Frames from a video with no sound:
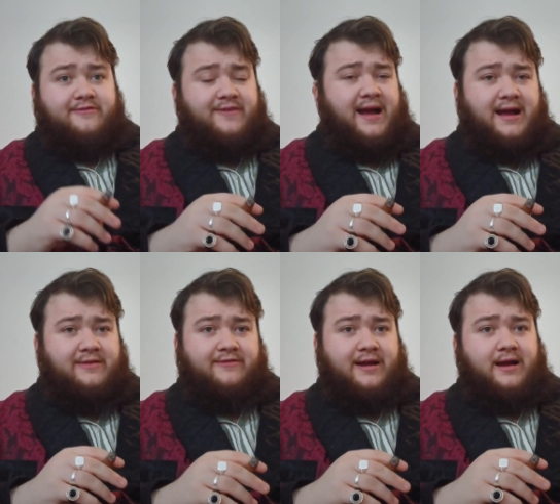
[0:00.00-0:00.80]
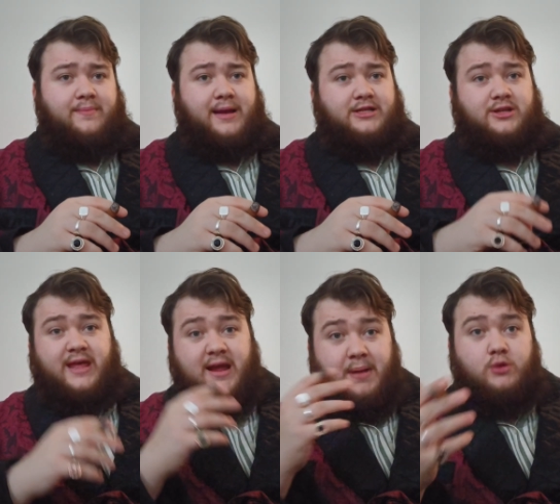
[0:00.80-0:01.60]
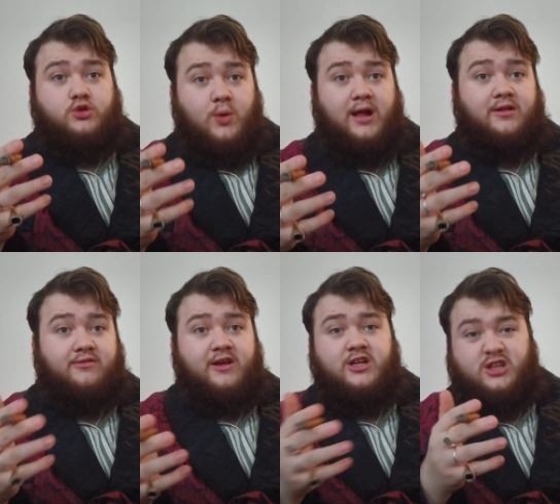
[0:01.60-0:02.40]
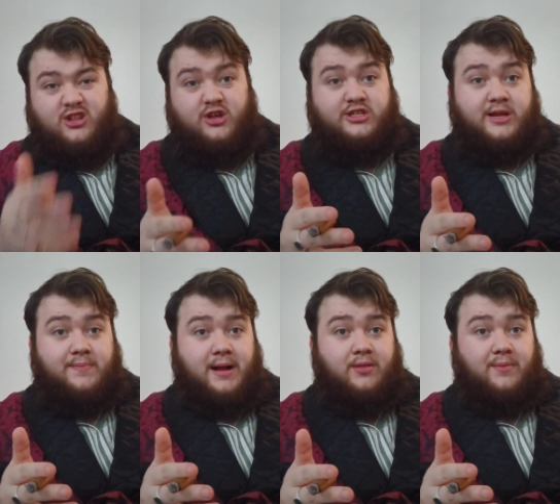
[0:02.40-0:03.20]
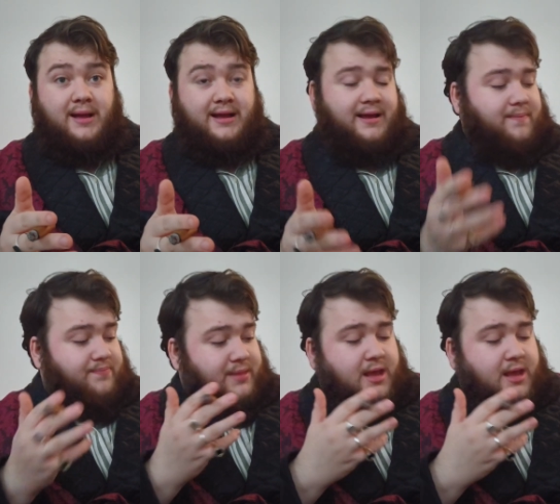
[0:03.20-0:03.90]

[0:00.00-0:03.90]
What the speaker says: Far better. They're about £12 to £13 a packet.